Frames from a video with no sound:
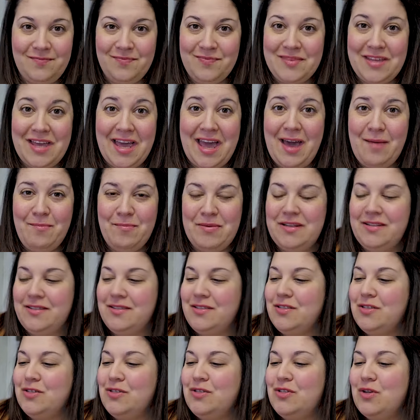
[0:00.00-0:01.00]
it
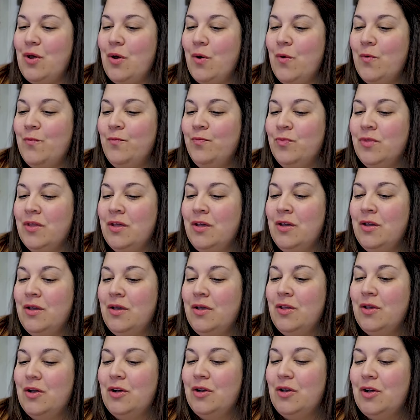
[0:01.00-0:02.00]
happens. So
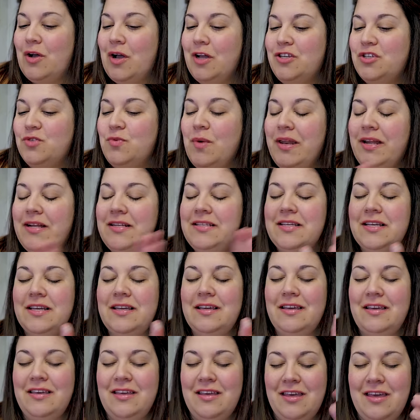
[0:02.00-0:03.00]
I just wanted to
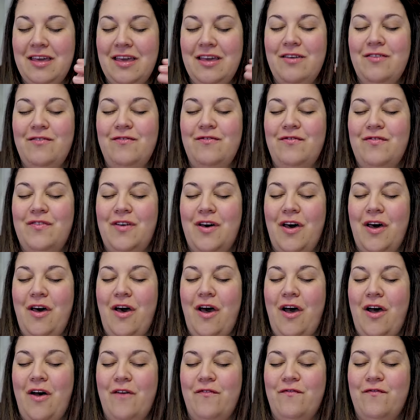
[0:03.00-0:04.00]
give a,
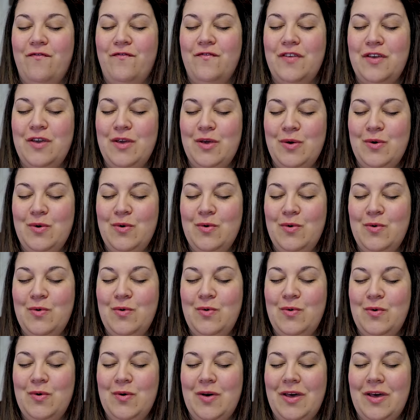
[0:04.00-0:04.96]
a few.